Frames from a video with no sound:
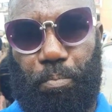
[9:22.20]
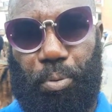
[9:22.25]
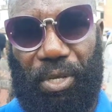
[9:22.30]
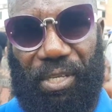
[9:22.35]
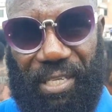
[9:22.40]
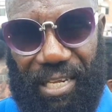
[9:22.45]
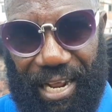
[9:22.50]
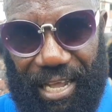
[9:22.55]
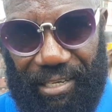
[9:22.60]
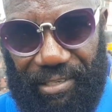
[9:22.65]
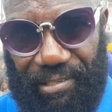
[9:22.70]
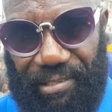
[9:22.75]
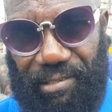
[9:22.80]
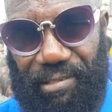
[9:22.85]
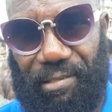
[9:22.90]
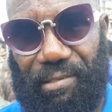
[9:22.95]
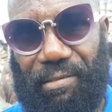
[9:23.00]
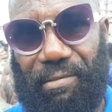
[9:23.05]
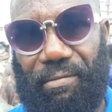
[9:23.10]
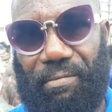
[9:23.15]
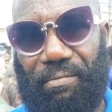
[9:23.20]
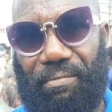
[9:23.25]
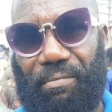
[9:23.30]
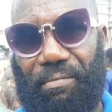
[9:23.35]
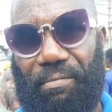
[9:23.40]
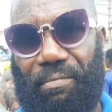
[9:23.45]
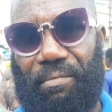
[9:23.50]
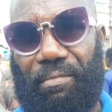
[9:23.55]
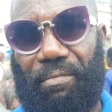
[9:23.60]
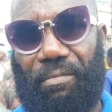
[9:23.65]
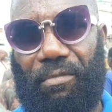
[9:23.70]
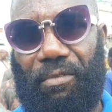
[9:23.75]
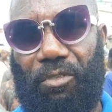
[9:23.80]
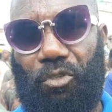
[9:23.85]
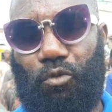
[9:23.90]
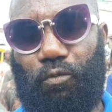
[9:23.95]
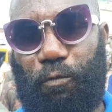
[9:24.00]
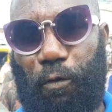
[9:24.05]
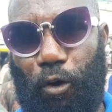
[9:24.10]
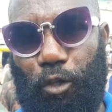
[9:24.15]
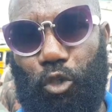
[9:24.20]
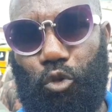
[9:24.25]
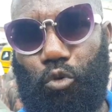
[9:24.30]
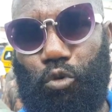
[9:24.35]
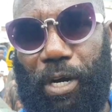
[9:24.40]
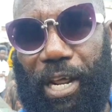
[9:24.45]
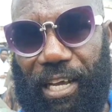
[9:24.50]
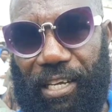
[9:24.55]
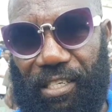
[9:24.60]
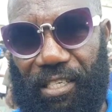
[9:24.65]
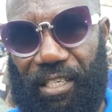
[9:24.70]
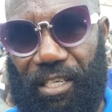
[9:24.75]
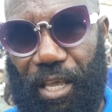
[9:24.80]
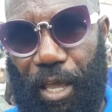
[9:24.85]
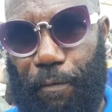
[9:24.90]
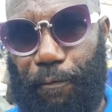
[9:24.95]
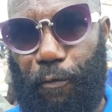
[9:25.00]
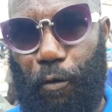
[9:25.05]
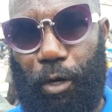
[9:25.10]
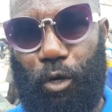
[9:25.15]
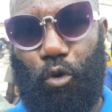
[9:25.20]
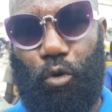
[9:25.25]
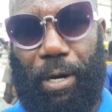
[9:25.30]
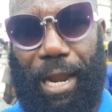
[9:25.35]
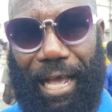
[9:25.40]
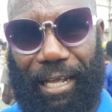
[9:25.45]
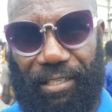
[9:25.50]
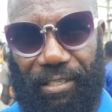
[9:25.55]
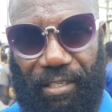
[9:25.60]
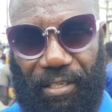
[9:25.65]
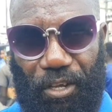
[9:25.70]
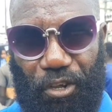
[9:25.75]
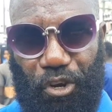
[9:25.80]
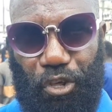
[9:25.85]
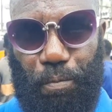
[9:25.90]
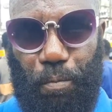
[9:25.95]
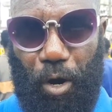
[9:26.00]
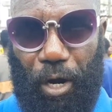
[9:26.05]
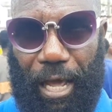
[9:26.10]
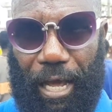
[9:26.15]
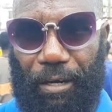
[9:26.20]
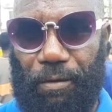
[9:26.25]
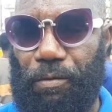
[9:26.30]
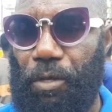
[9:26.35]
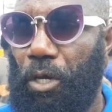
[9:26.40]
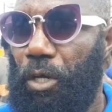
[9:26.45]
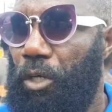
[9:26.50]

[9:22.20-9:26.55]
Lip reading: business for 2 days if we do that in Igbo land.